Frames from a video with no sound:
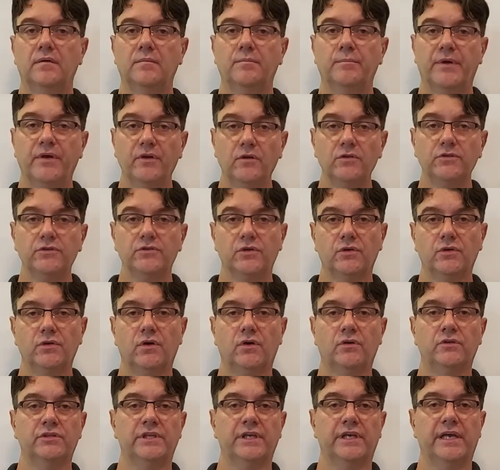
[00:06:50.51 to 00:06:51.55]
but also
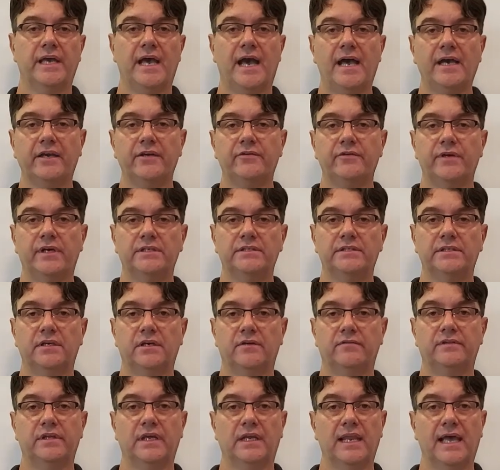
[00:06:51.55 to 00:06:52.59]
on the accuracy
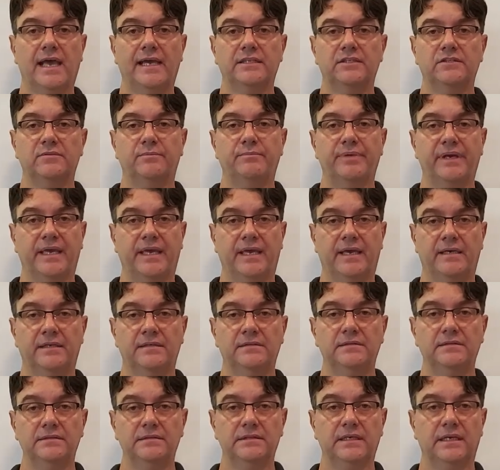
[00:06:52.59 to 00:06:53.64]
of the light's
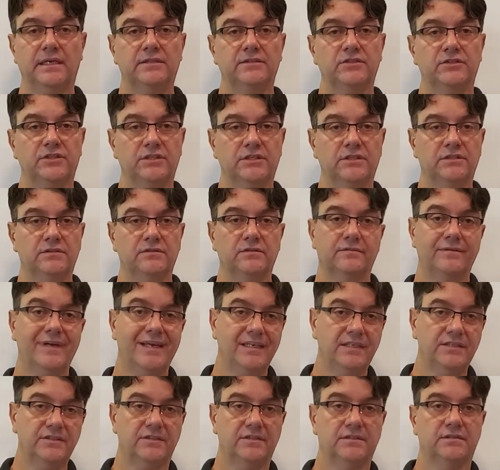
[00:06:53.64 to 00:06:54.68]
pan and tilt
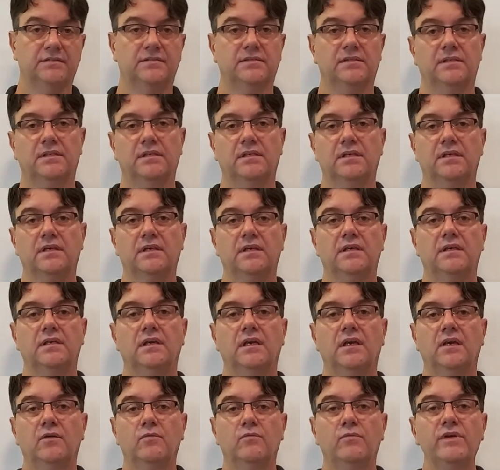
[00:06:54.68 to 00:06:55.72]
ranges.
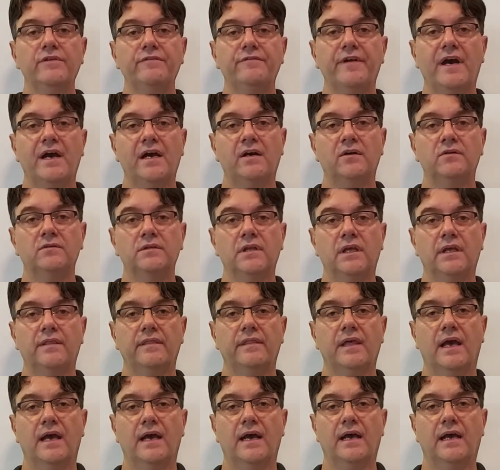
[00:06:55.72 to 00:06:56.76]
We found
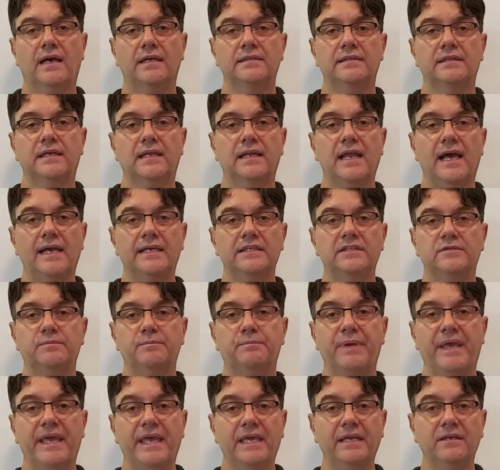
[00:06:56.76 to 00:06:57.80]
that the light's
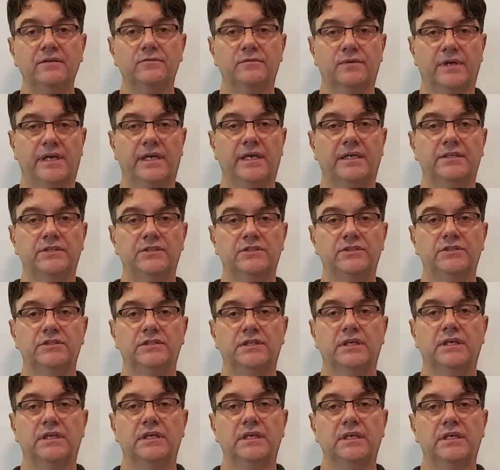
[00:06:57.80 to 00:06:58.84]
pan range
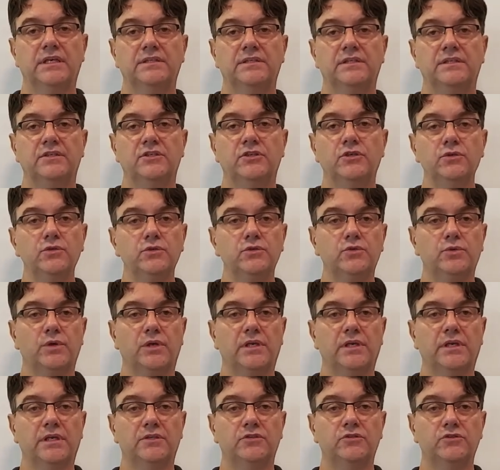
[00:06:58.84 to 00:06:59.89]
is
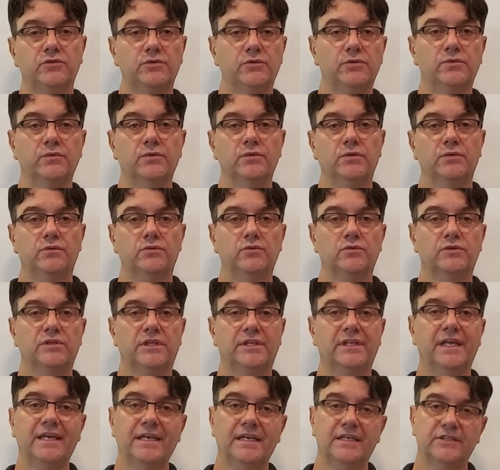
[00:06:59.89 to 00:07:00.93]
usually true to the
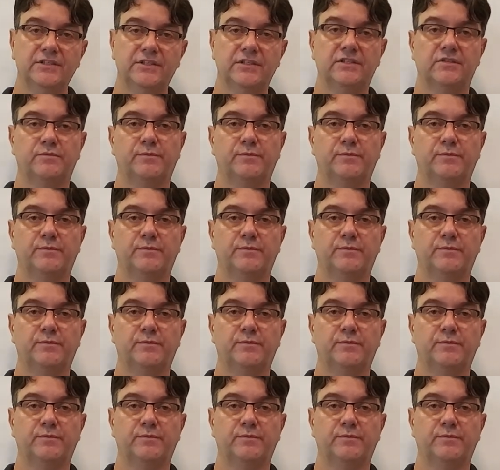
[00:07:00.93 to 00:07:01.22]
datasheet